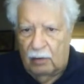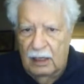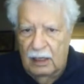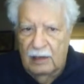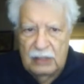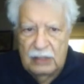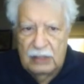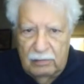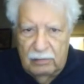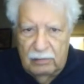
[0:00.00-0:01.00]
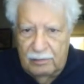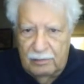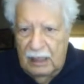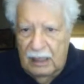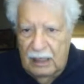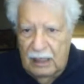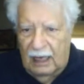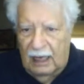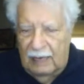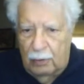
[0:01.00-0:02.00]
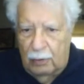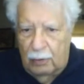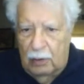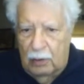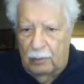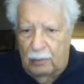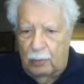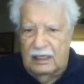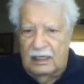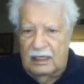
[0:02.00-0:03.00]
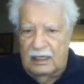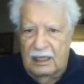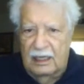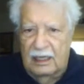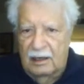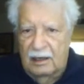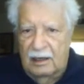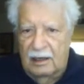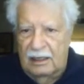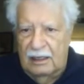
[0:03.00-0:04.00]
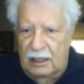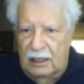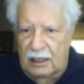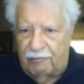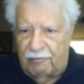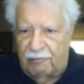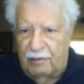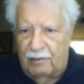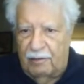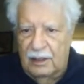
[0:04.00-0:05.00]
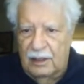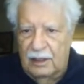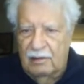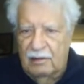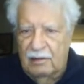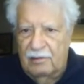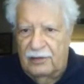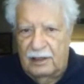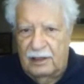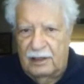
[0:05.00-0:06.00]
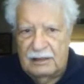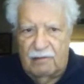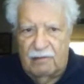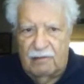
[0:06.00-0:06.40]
So I will put the image from the selfie